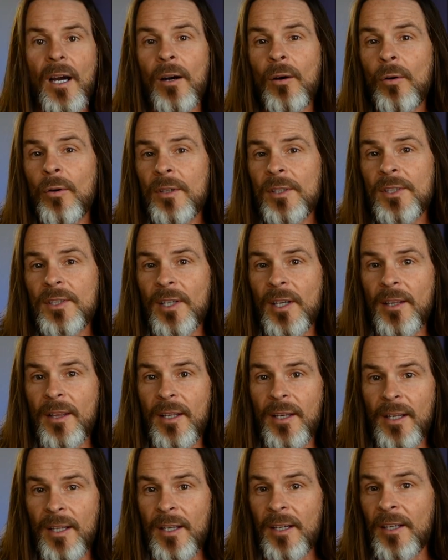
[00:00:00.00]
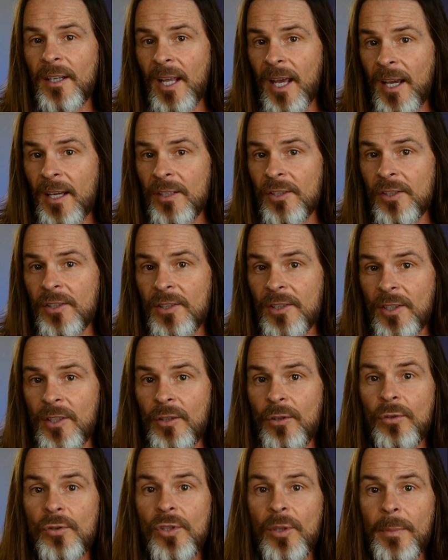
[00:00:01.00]
I always say that in an agency,
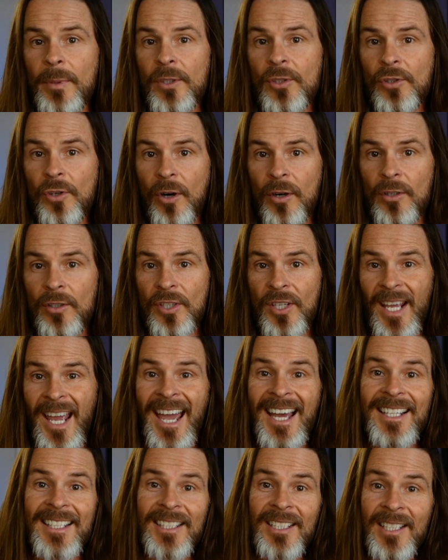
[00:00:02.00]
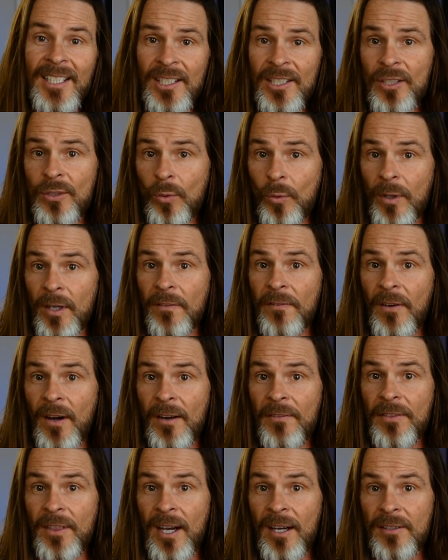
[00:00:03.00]
you should be charging at least
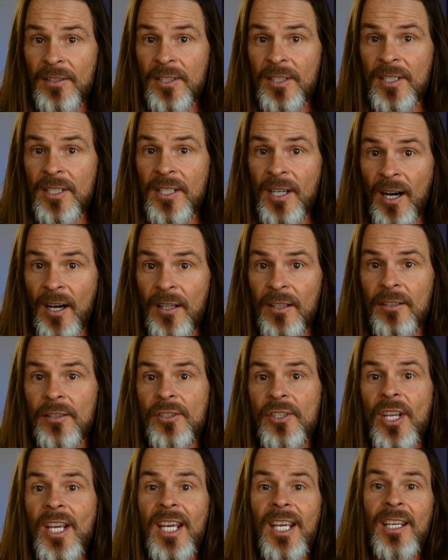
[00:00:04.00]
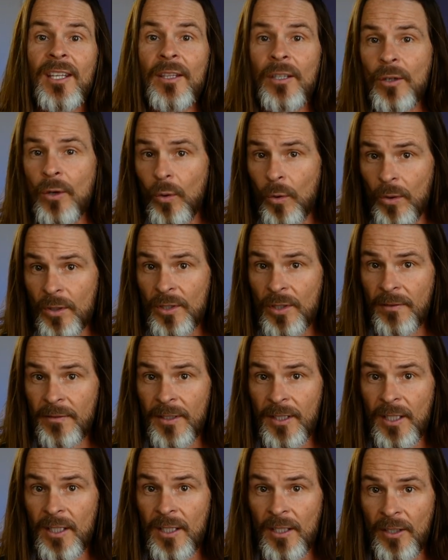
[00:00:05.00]
$25,000 in the course of a
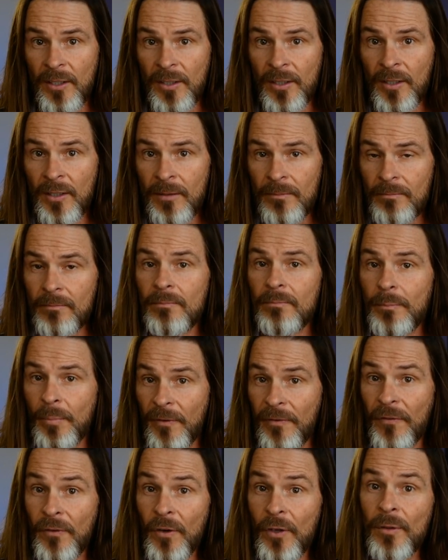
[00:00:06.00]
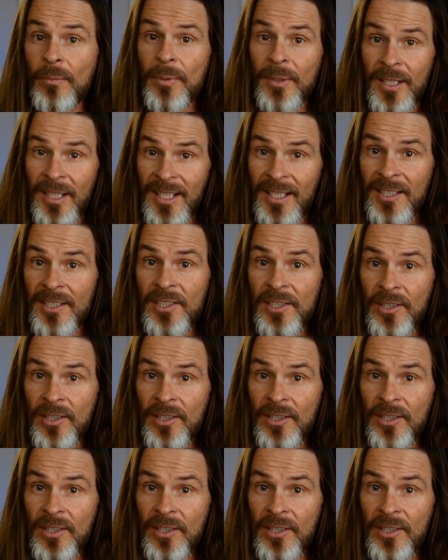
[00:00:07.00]
year, preferably in a